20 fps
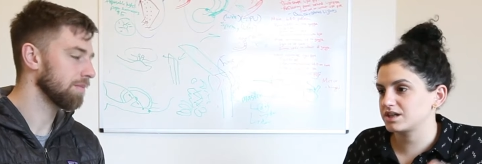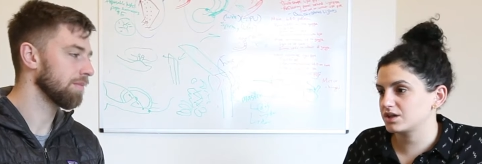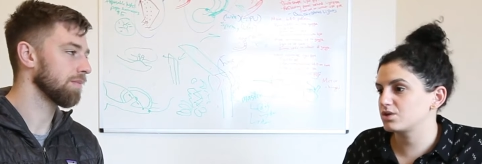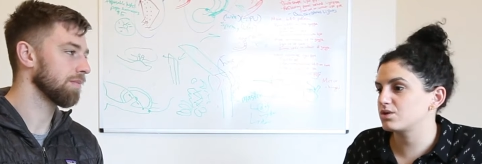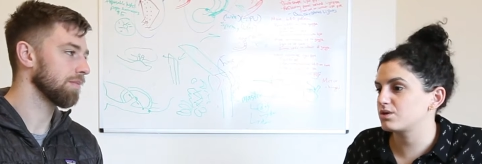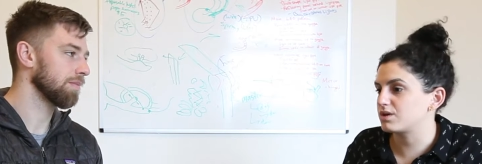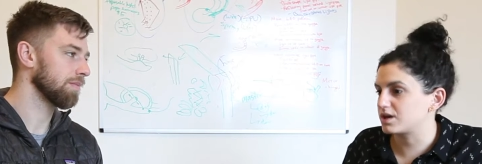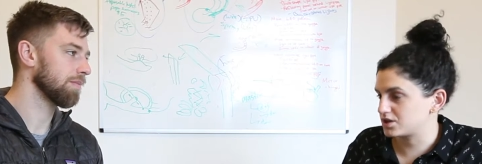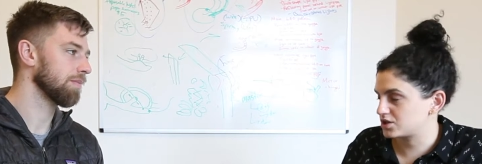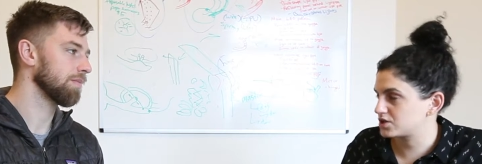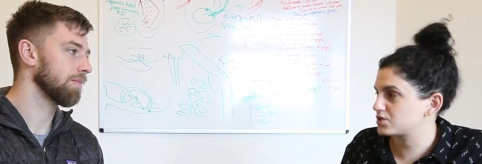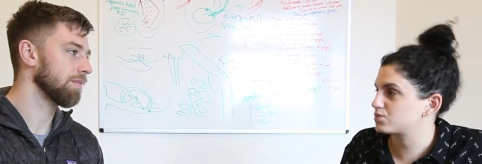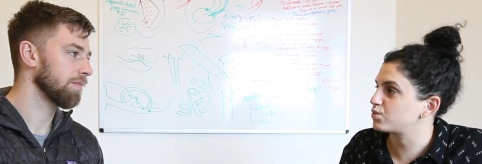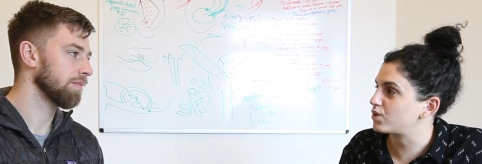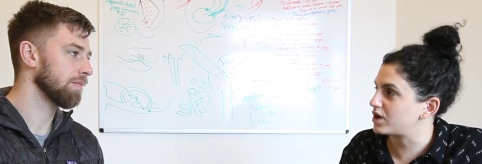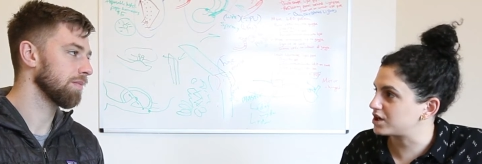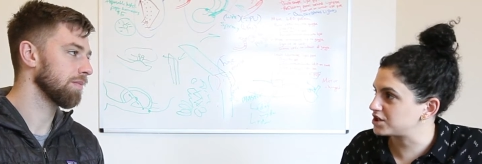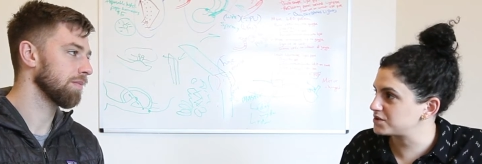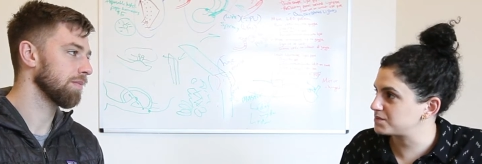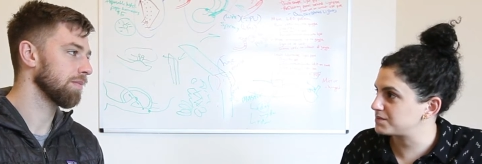Speaker 1: go and just
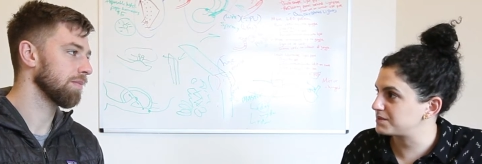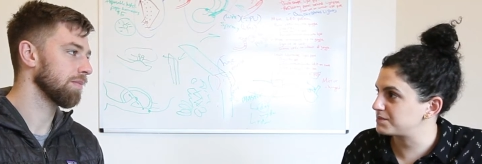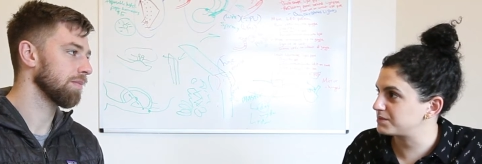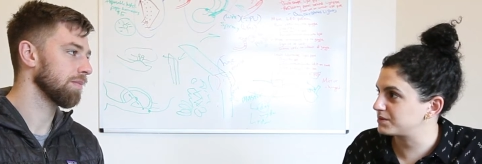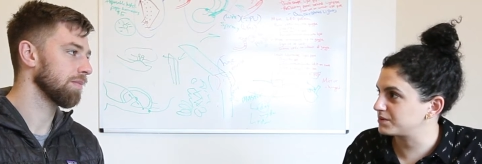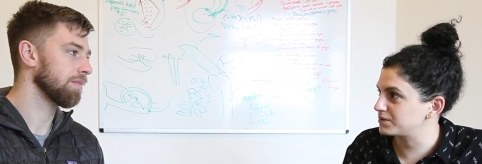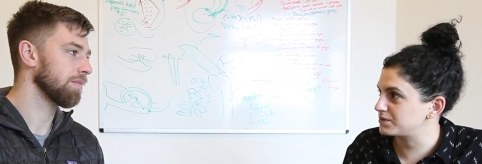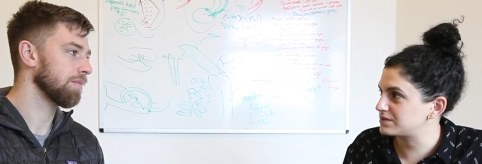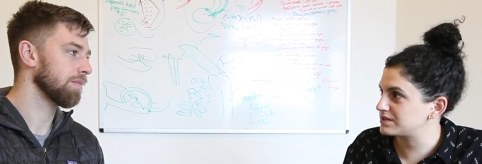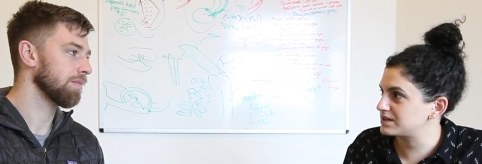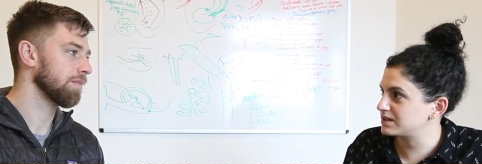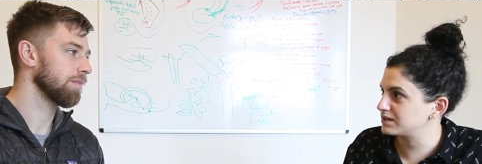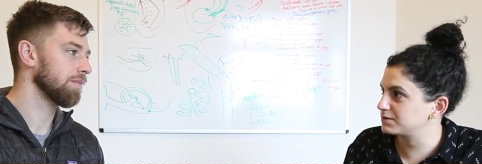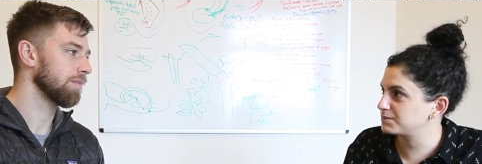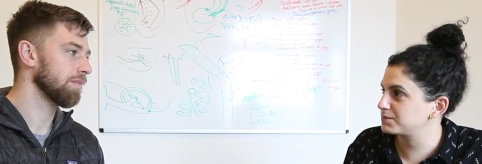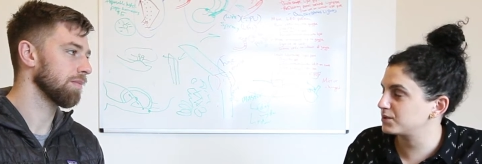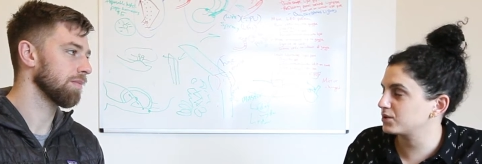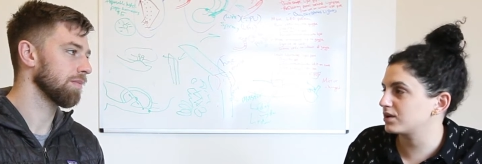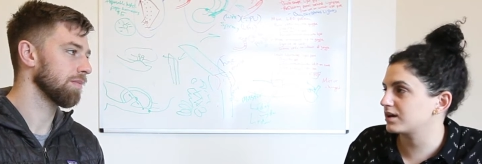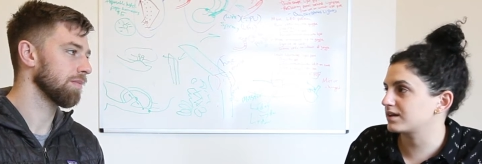watch people using the
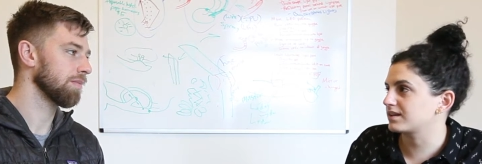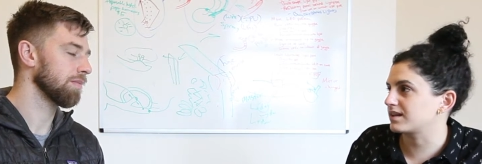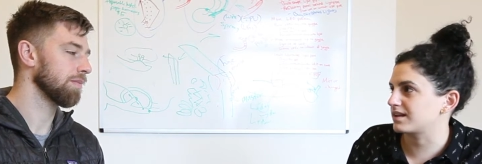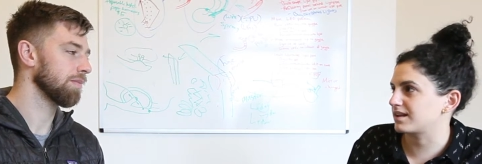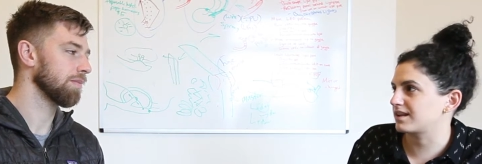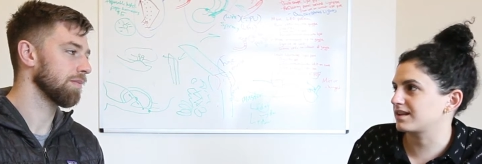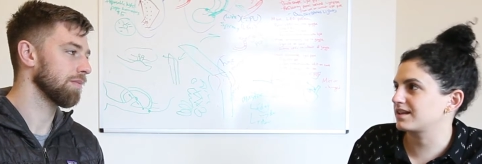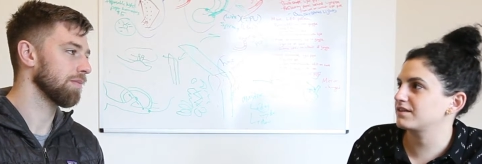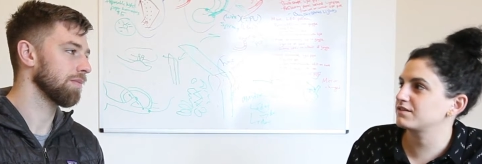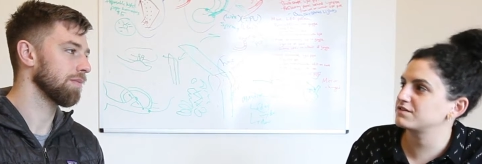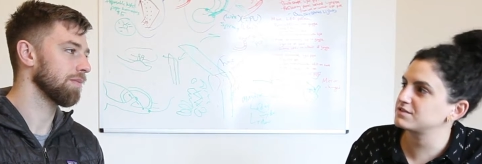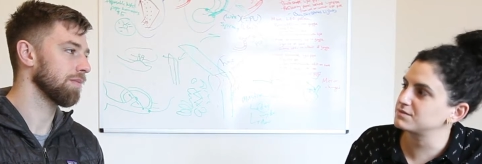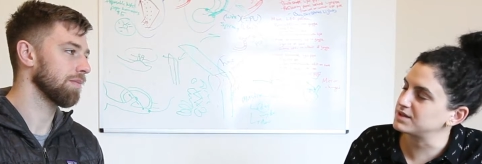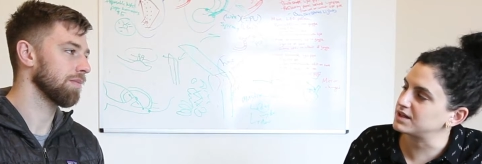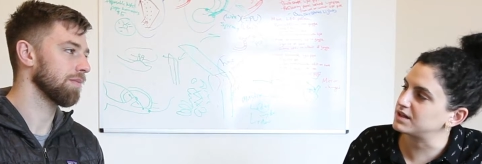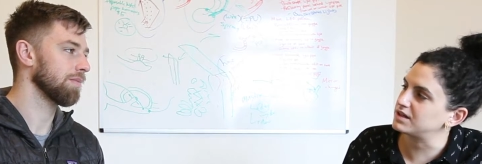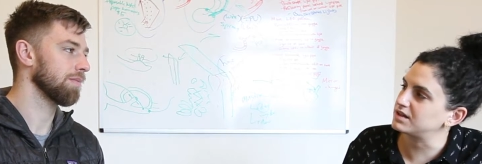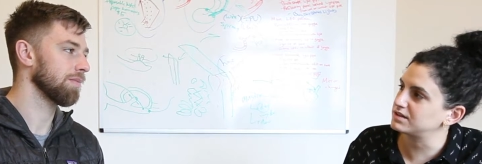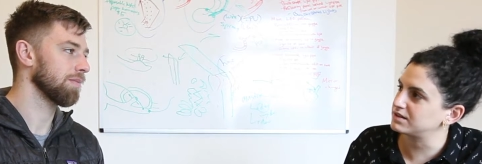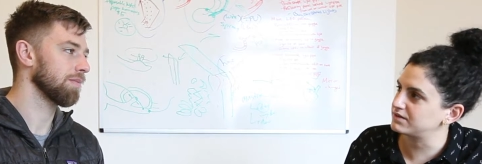product, and it gives me a
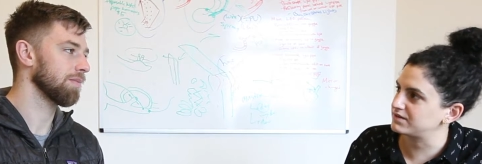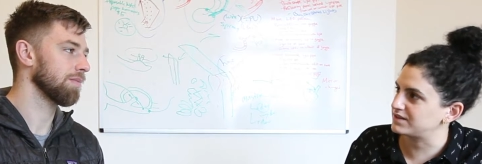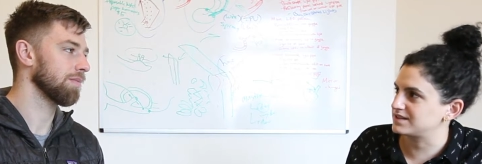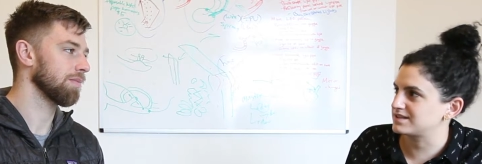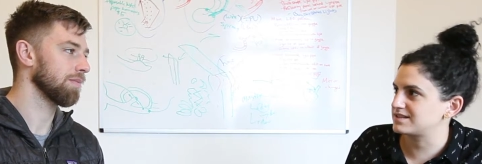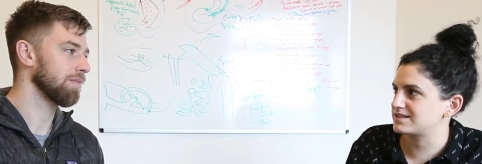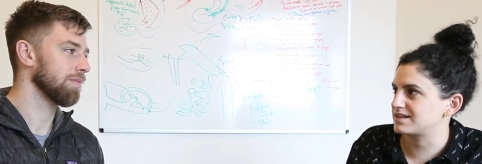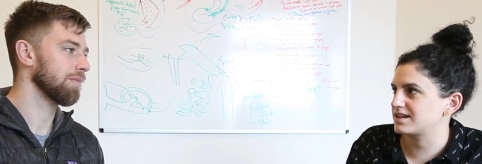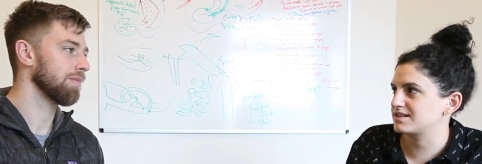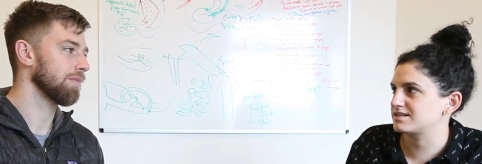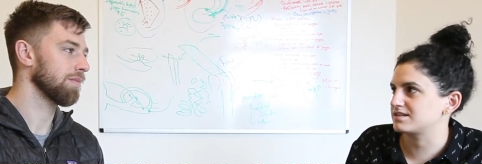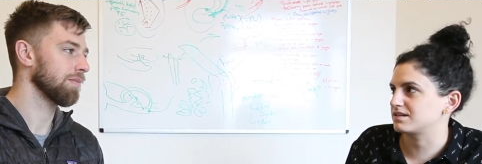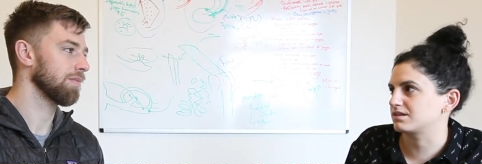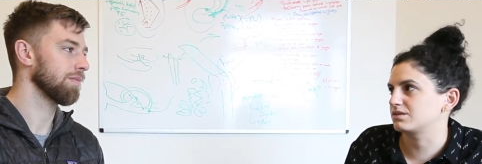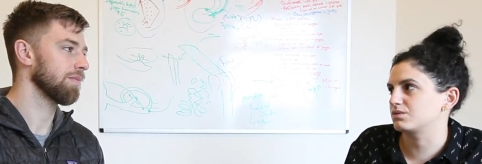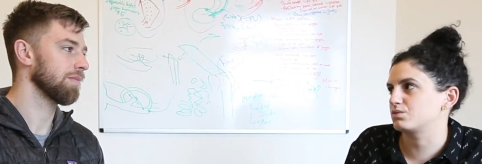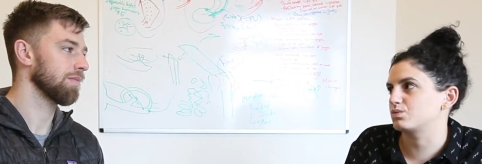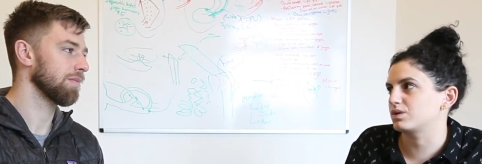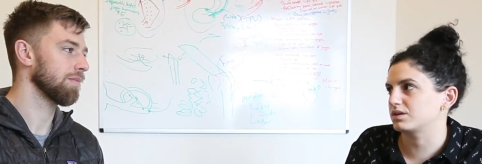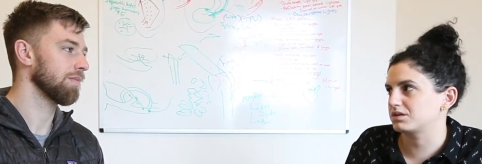lot of insights on
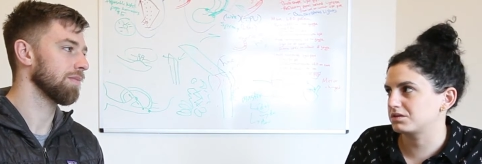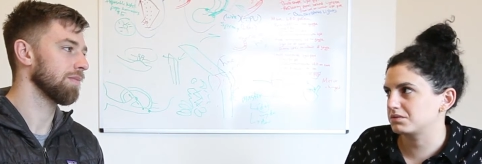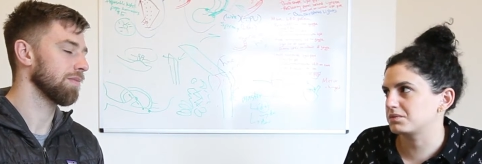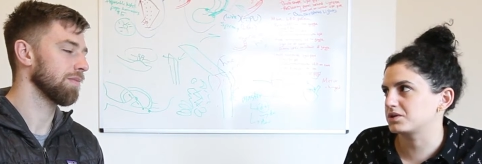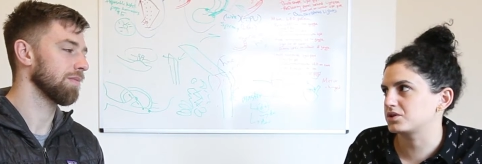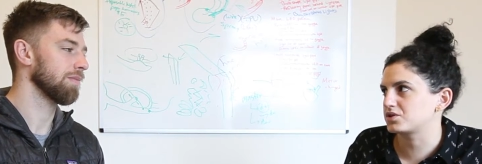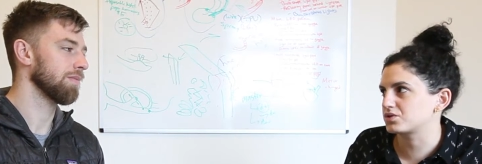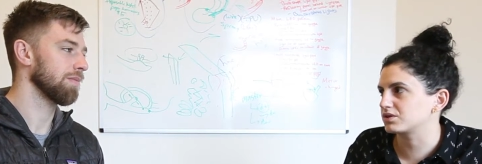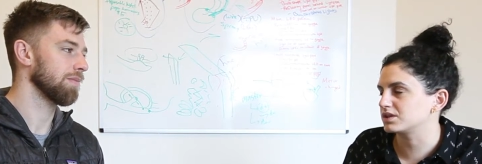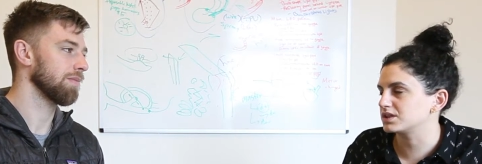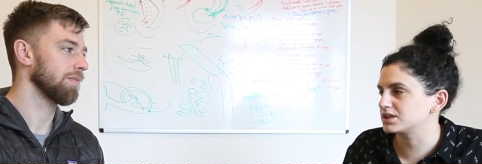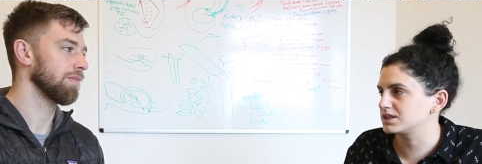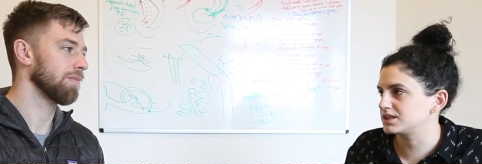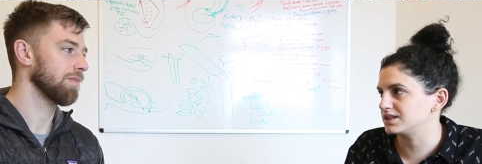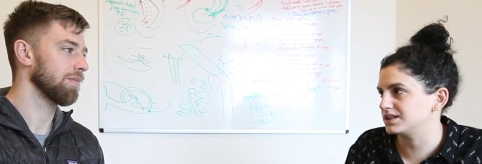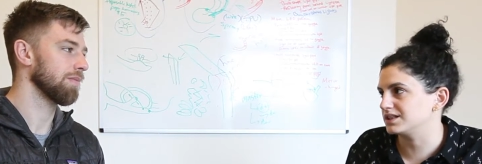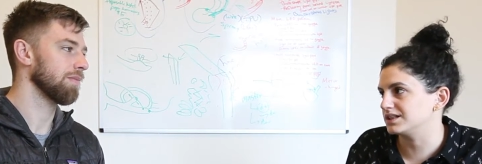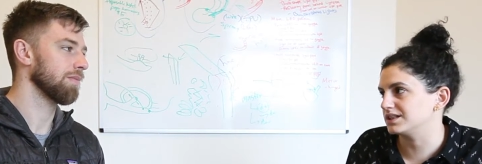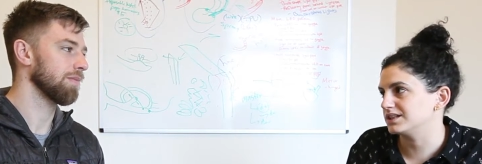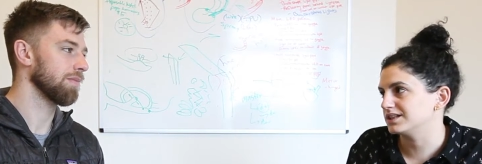what the
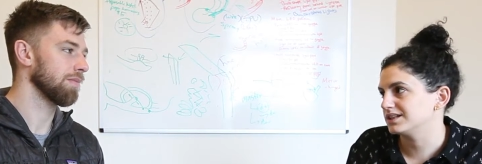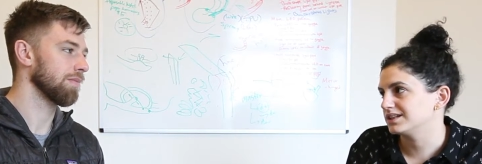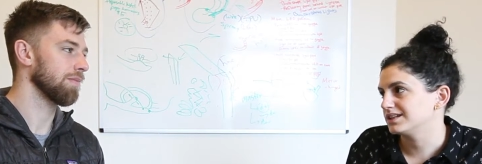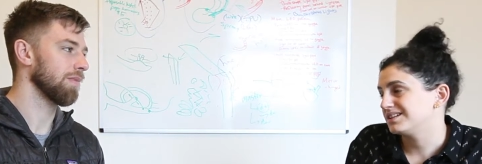majority